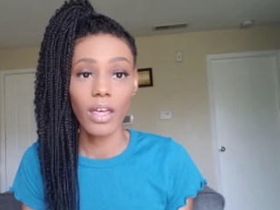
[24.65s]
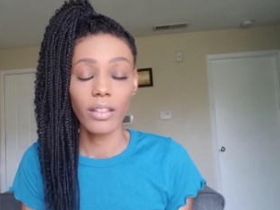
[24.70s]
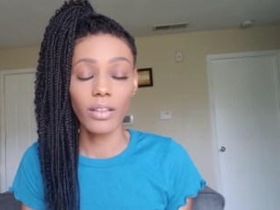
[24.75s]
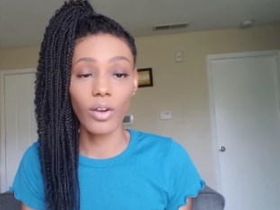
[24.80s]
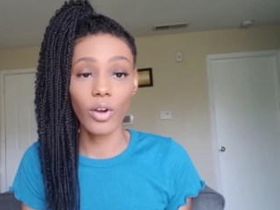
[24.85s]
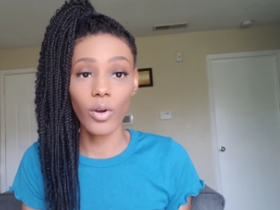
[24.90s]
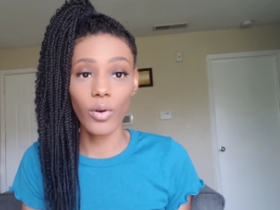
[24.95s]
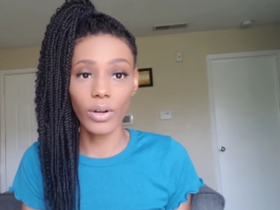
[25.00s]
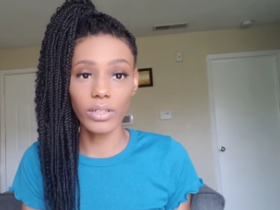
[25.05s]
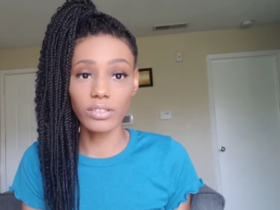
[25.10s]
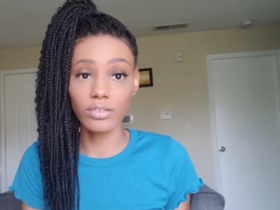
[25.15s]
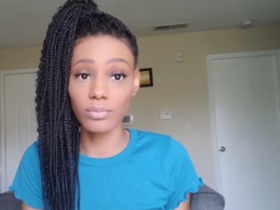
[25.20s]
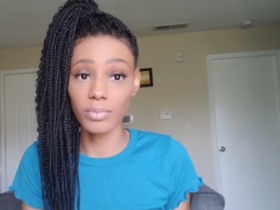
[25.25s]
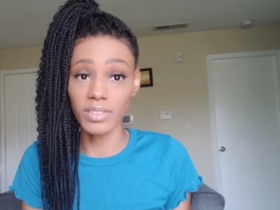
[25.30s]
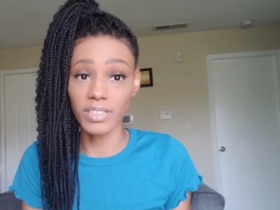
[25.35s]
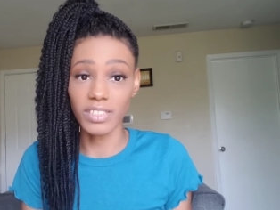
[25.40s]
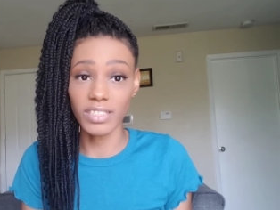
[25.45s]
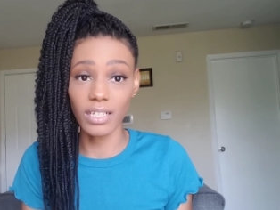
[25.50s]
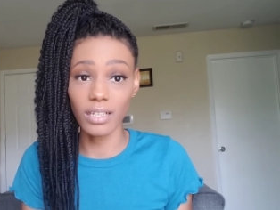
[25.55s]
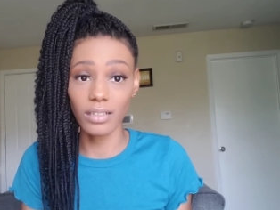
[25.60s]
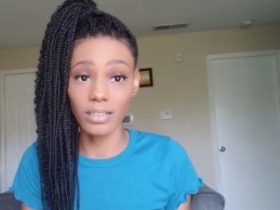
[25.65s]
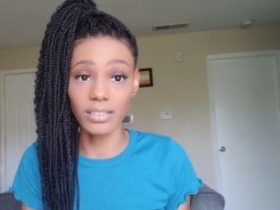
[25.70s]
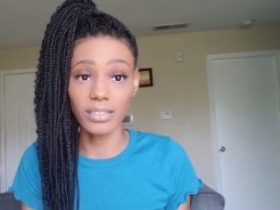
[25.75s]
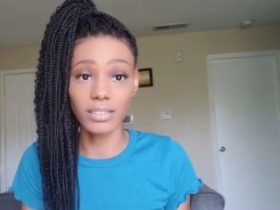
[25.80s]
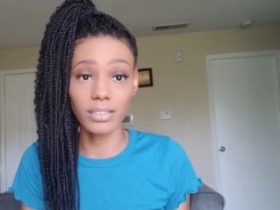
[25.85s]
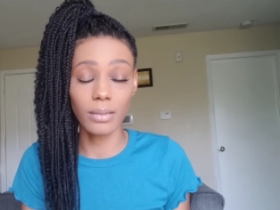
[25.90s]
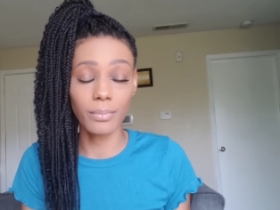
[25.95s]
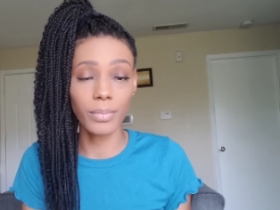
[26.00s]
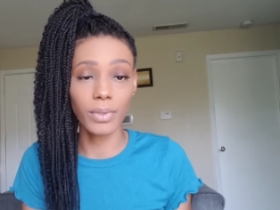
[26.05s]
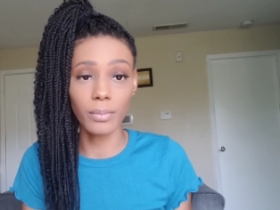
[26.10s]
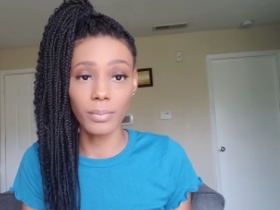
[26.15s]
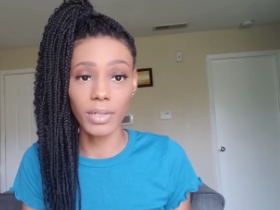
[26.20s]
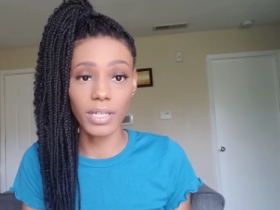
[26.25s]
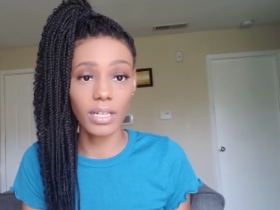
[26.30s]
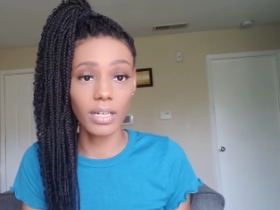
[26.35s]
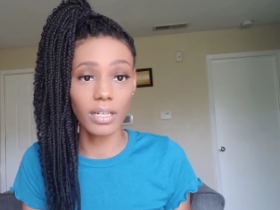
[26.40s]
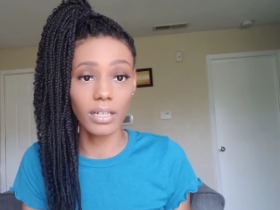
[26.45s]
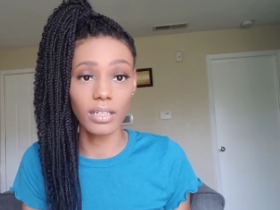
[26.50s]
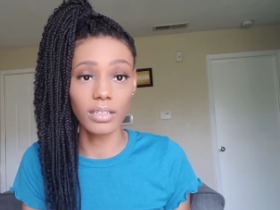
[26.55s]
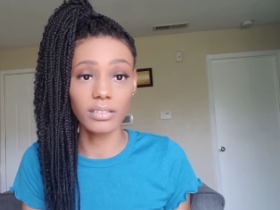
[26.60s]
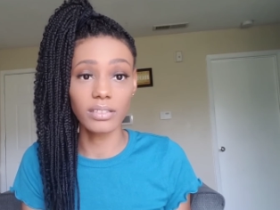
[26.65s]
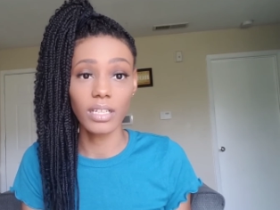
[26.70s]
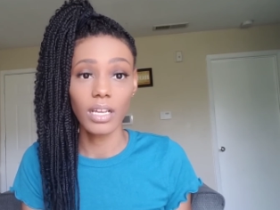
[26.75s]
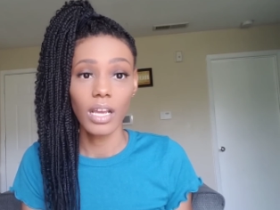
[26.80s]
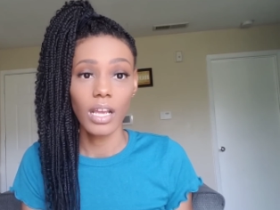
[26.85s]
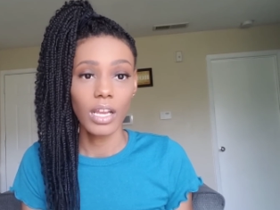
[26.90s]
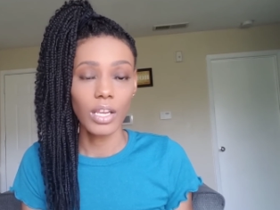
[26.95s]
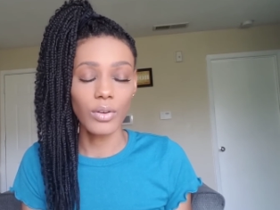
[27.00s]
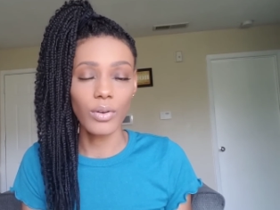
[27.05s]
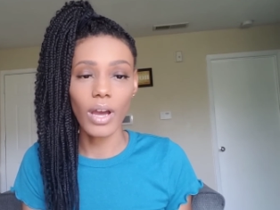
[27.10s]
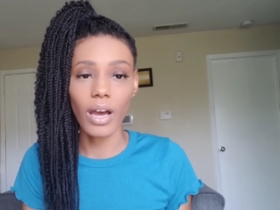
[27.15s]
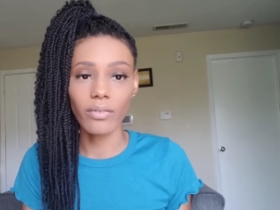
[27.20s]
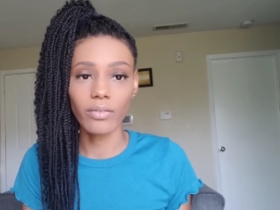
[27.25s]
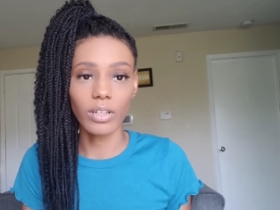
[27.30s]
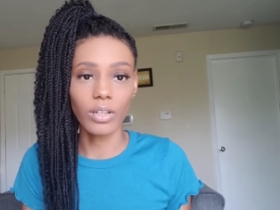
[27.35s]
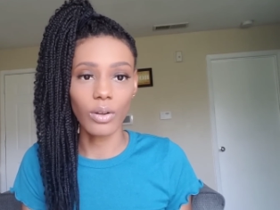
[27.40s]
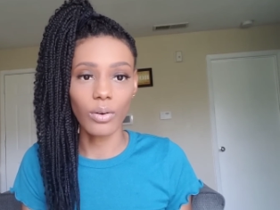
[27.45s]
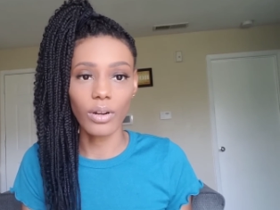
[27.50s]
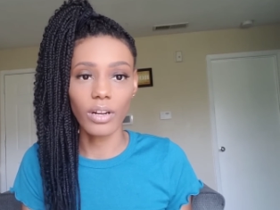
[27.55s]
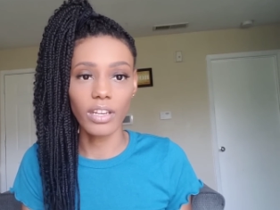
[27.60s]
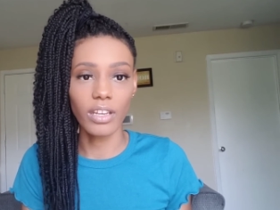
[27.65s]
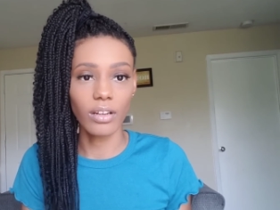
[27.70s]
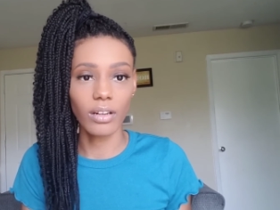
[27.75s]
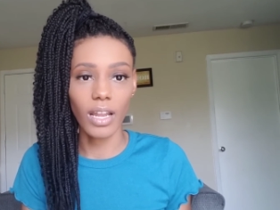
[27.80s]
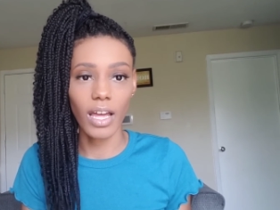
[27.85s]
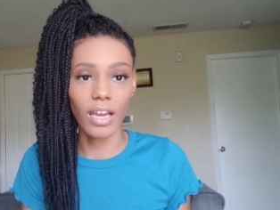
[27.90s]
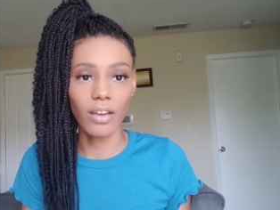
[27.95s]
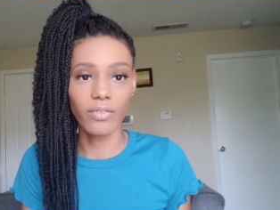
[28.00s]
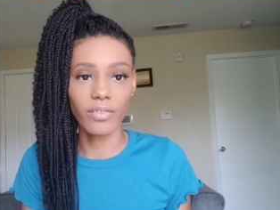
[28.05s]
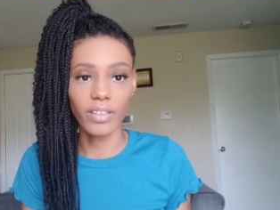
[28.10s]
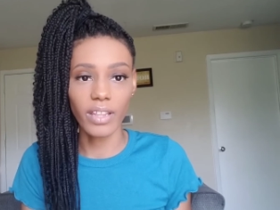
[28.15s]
They're going to be jealous simply because you have the Lord in your life.